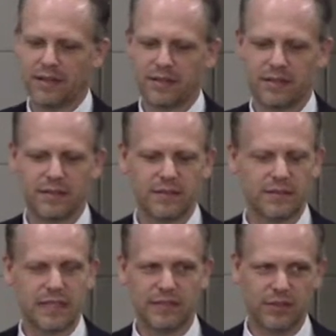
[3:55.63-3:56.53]
And
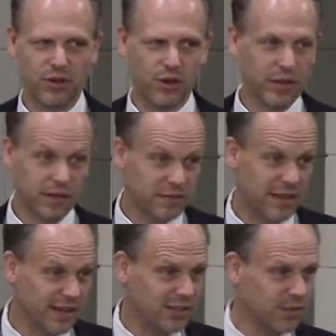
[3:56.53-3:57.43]
even though His
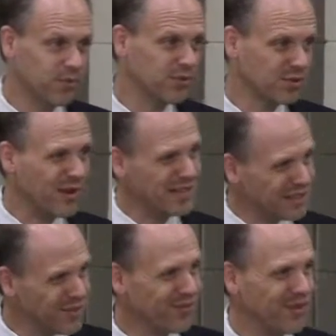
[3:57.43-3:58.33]
kingship was quite
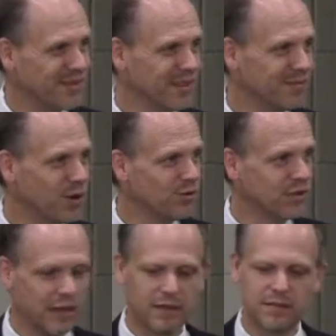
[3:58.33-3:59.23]
different than most
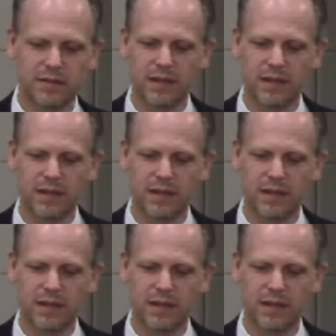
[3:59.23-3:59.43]
kings.